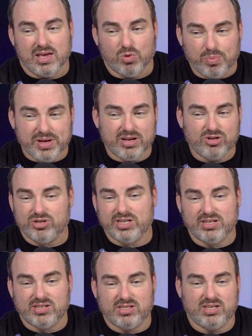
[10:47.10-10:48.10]
It will be
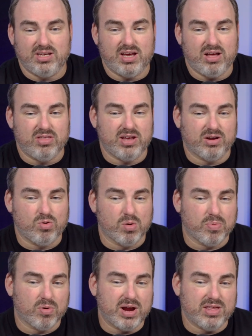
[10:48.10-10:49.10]
interesting to see how they
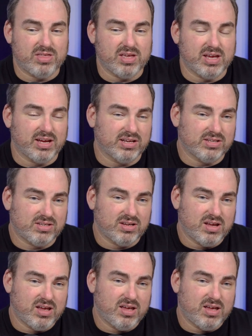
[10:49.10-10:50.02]
incorporate things